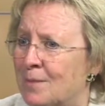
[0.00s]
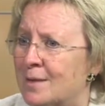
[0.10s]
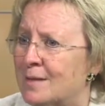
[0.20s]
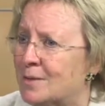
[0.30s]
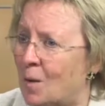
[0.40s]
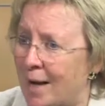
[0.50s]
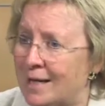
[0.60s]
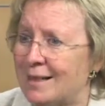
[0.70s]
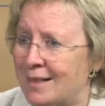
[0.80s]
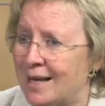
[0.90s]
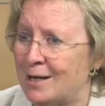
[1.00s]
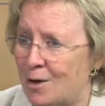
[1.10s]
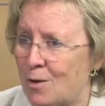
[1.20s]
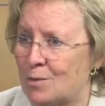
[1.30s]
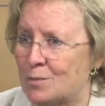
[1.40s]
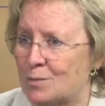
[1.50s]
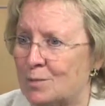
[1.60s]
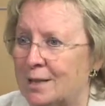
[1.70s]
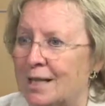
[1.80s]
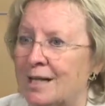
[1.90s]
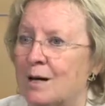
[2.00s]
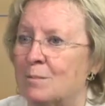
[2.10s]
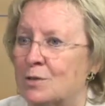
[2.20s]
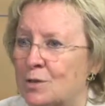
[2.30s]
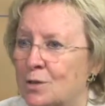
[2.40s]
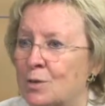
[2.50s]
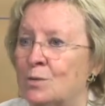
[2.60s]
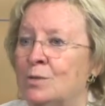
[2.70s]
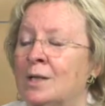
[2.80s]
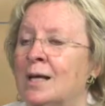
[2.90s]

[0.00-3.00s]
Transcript: So anything goes when it comes to